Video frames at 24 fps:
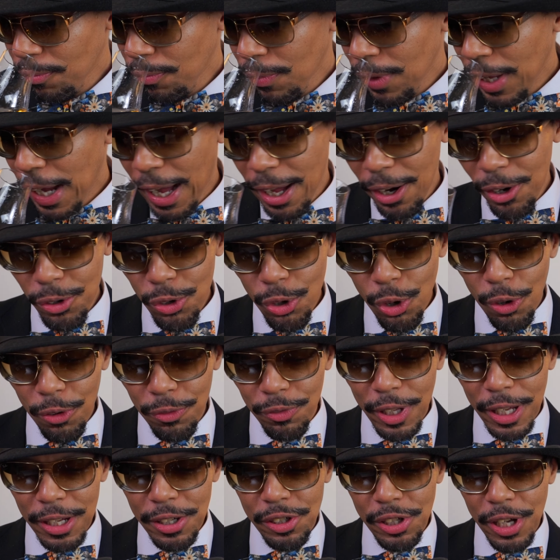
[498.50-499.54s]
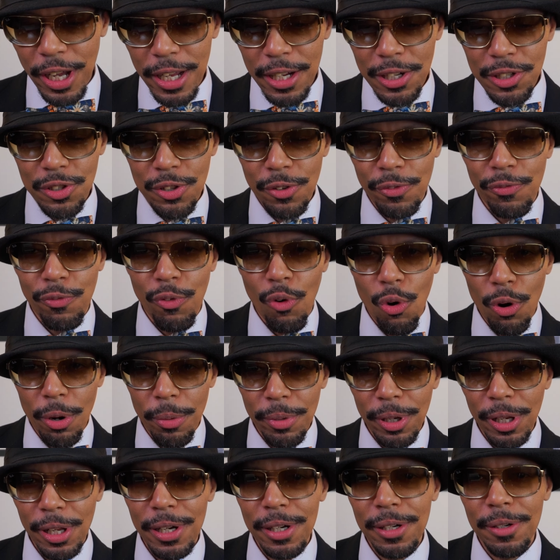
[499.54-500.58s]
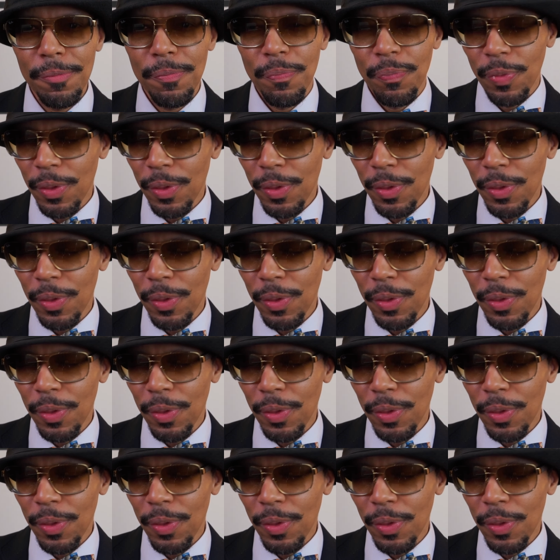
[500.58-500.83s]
I don't know if they changed the formula